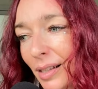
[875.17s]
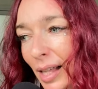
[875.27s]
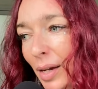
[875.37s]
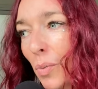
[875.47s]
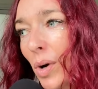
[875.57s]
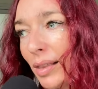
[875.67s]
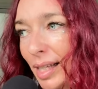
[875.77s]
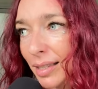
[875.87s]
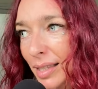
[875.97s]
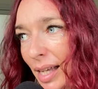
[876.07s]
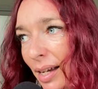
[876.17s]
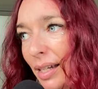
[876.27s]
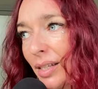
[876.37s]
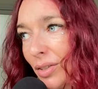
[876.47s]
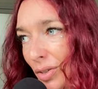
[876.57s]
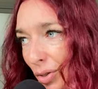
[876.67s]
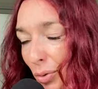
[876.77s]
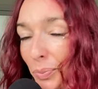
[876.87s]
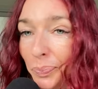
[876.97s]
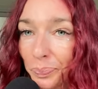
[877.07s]
like one less thing I need to
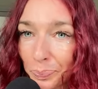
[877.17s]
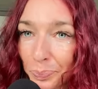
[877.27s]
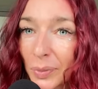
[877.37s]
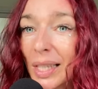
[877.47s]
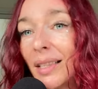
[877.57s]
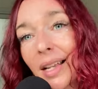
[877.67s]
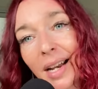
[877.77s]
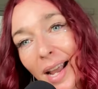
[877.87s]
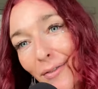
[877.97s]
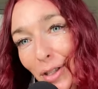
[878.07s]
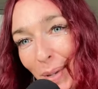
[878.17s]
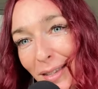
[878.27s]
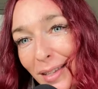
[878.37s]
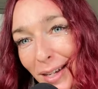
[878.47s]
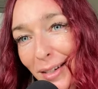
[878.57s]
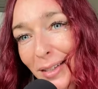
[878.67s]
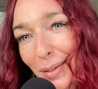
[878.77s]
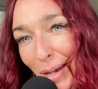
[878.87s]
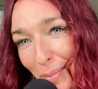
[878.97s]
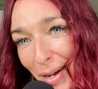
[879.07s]
do. And then I have space here
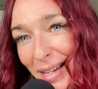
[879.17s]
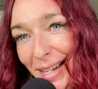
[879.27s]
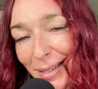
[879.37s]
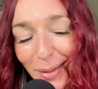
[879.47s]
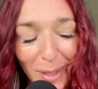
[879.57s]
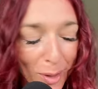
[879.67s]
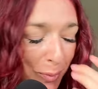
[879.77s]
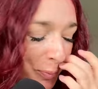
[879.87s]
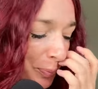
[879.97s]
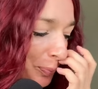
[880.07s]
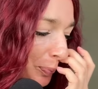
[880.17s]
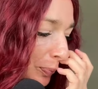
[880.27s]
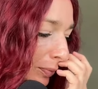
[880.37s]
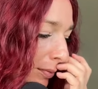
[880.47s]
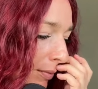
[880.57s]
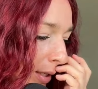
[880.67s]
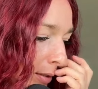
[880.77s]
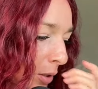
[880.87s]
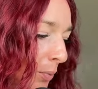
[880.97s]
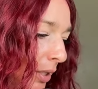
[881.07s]
to make a podcast with you.
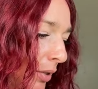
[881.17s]
So I'm really